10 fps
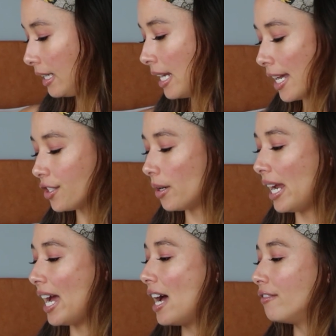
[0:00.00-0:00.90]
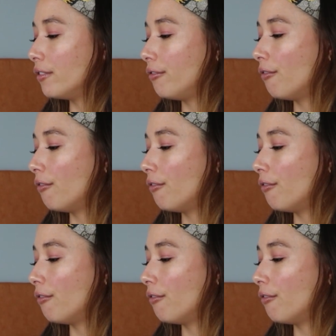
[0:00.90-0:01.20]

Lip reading: Yeah, so I have